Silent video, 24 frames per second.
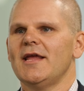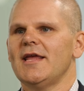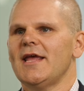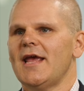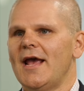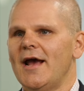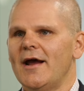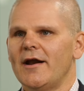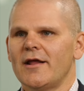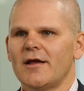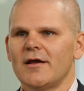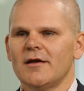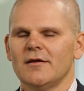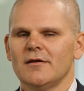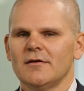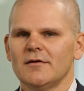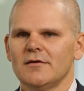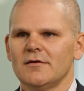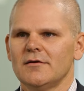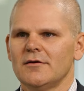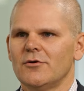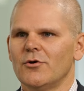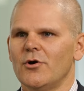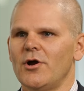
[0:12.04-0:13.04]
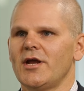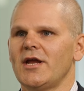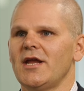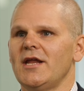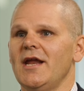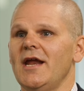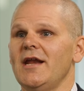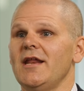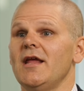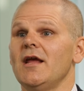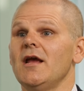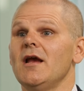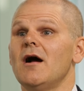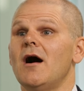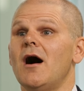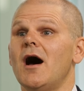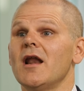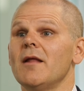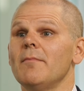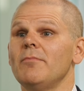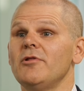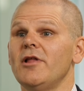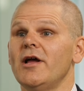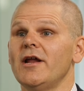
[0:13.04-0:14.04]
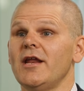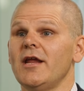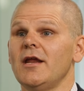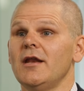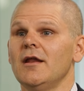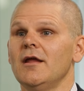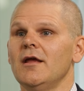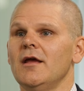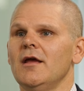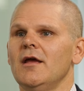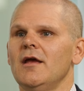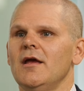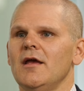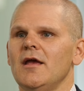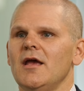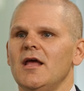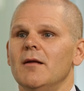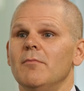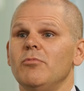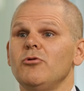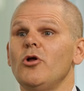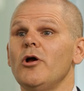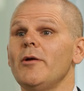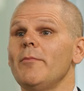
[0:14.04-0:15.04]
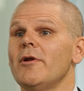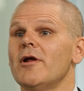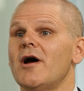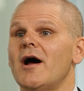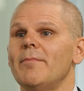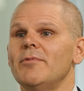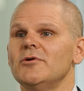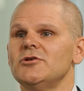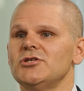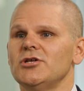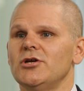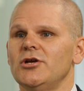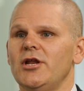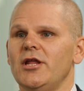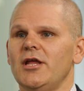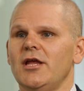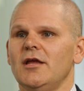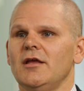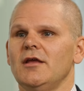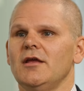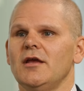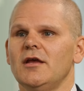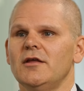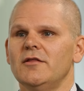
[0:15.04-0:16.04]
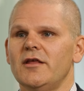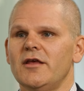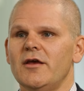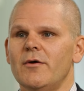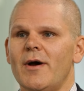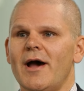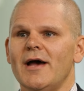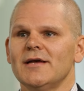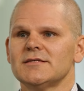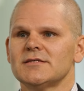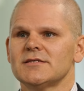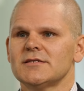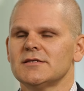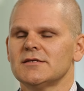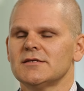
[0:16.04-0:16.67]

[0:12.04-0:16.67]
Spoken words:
Canada or a Canadian contemplating an employment opportunity in the U.S.?